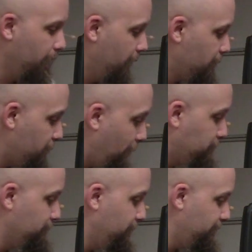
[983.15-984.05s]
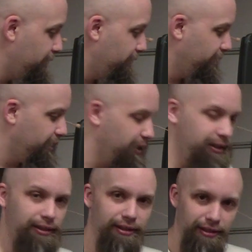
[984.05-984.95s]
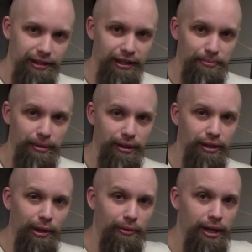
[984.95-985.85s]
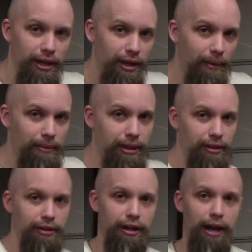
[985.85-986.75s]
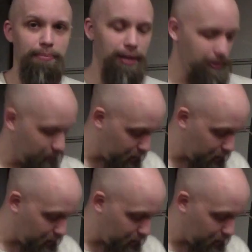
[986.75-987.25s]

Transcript: Shopsmith is pretty low. I mean, I'm bending my